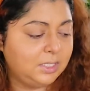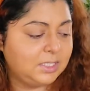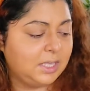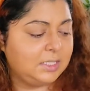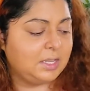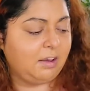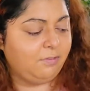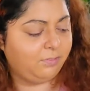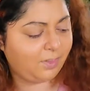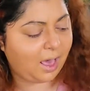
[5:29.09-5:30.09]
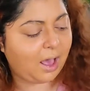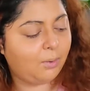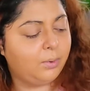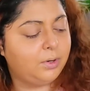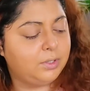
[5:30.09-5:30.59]
these things like
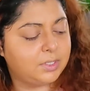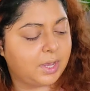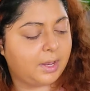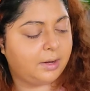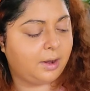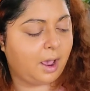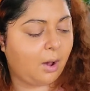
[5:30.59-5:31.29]
flowers and